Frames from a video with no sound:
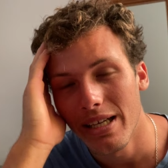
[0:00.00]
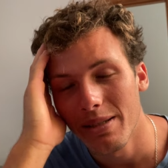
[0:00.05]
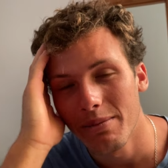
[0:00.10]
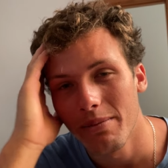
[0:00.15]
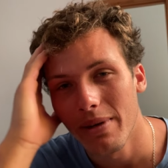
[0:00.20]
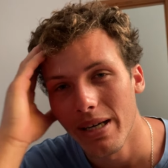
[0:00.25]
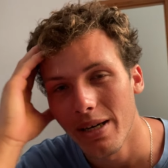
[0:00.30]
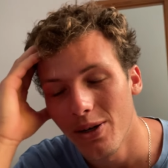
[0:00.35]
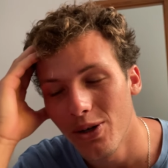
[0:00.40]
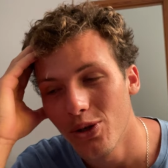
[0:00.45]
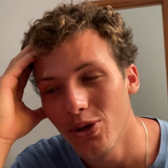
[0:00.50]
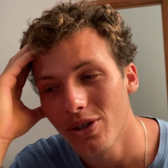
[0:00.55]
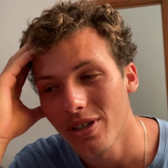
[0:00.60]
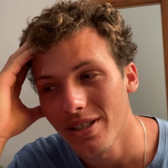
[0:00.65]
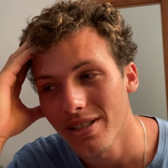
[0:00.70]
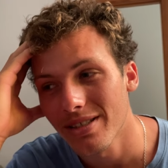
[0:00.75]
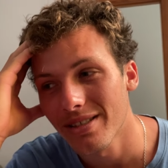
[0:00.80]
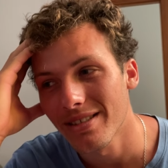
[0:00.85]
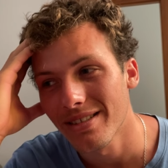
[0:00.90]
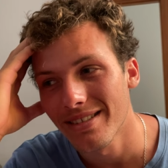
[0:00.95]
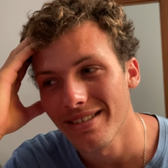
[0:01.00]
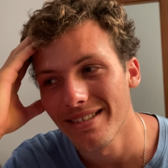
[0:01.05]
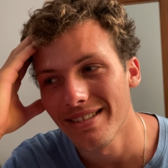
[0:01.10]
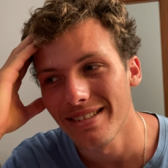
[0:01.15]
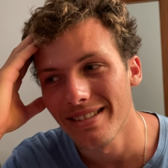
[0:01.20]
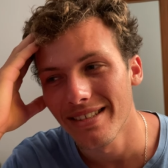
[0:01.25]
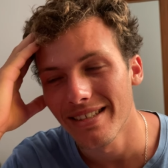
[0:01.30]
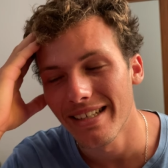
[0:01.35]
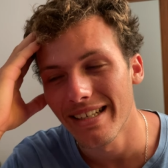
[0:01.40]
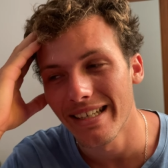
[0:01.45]
admire Lucas.
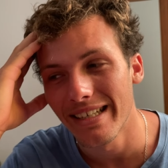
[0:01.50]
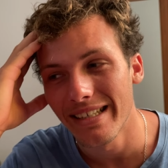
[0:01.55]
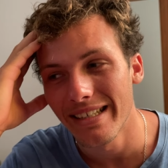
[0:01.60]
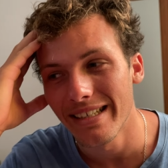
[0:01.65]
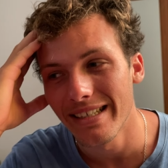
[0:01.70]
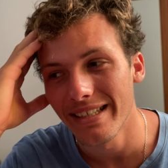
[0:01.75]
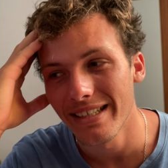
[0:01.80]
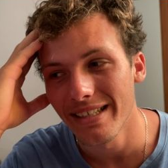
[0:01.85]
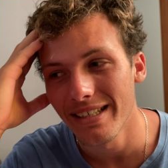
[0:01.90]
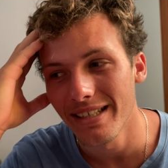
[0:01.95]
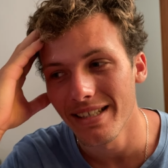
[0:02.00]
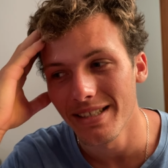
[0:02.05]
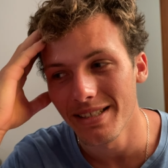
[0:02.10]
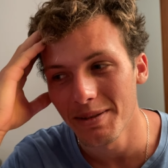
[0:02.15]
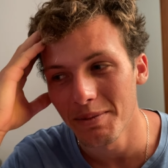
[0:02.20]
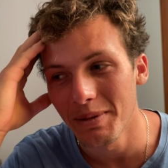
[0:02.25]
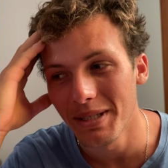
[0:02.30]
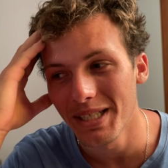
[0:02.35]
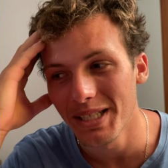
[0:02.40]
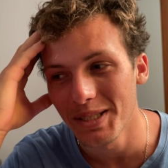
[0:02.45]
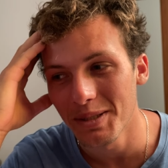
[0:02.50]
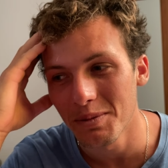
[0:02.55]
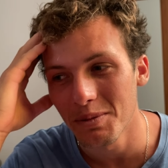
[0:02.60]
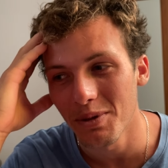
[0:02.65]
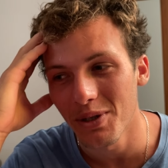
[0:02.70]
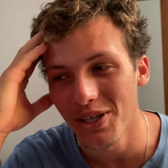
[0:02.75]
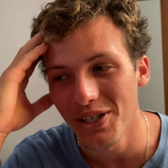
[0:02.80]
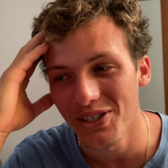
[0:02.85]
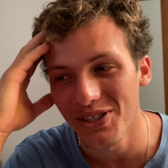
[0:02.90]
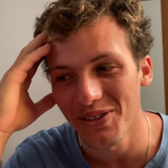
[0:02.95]
Uh, he's a big
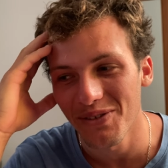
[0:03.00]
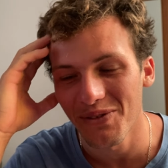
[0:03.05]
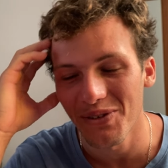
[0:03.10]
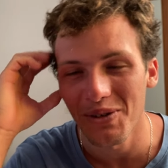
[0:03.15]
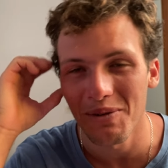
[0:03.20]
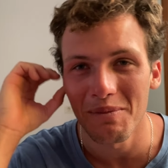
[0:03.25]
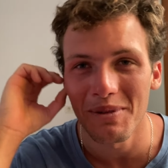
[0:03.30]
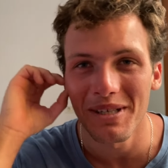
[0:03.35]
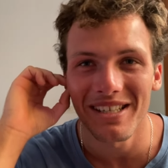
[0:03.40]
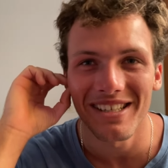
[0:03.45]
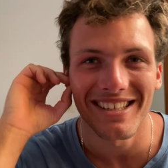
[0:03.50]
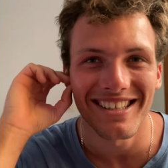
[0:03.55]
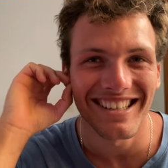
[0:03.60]
inspiration for me.